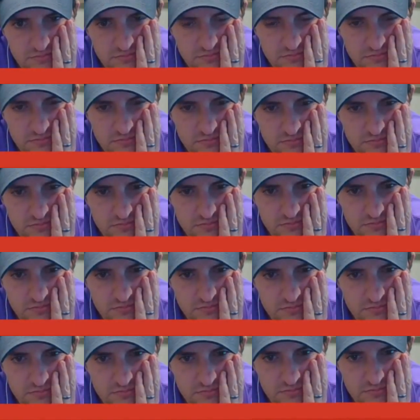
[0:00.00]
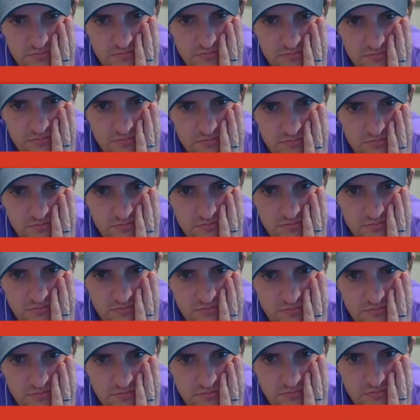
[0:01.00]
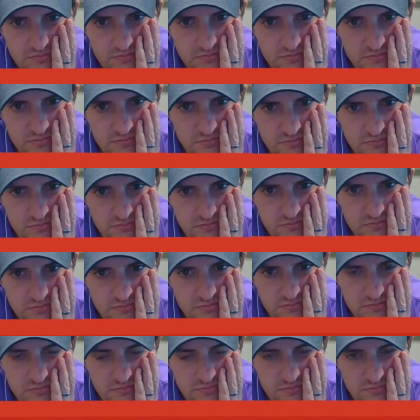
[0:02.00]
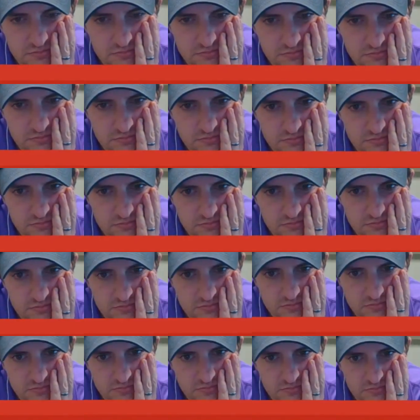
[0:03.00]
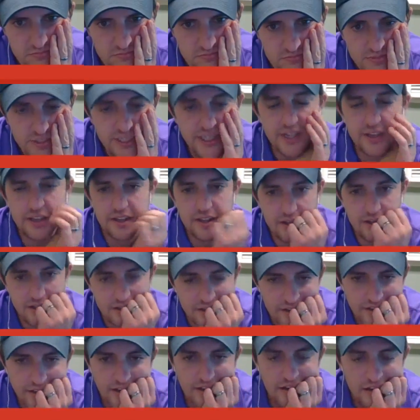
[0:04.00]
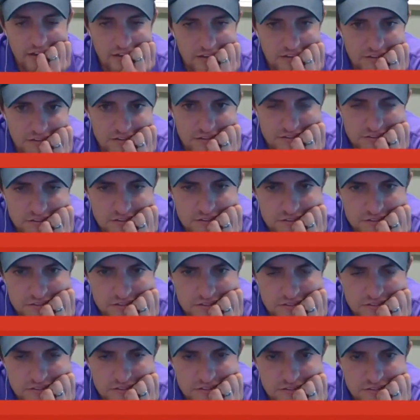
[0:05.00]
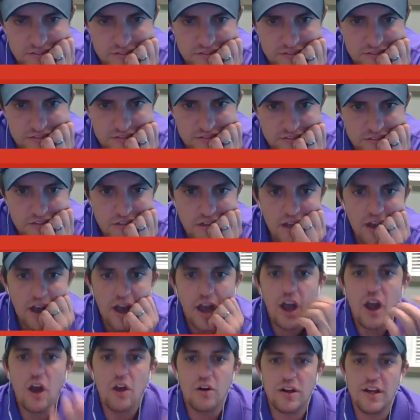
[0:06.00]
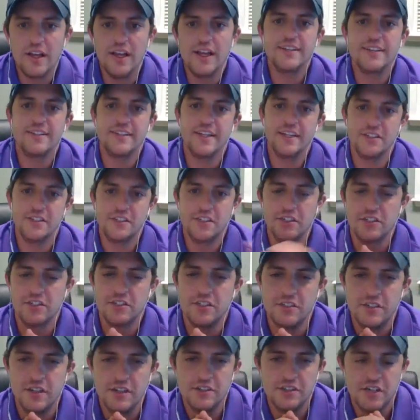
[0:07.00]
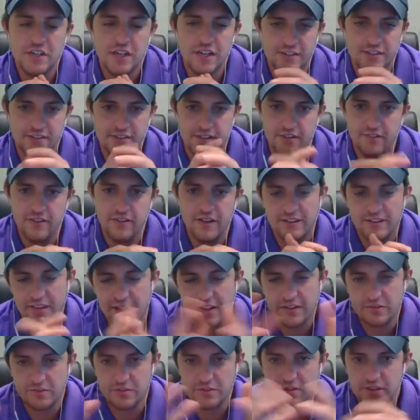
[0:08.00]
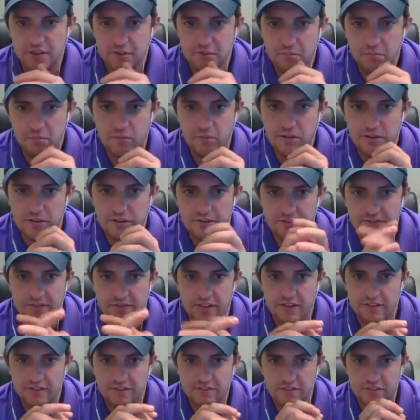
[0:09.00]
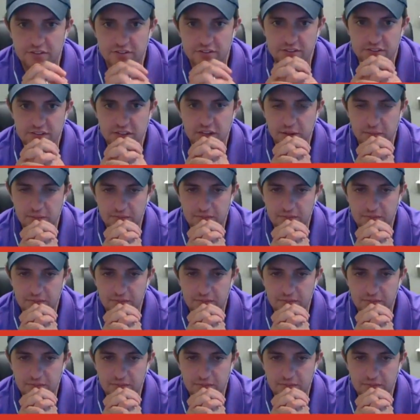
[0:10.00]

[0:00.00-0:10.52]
impossible for the first 4 bits to be the same. Okay, so that's the whole purpose of a checksum. So the checksum would be invalid, and that's really the point of that first step.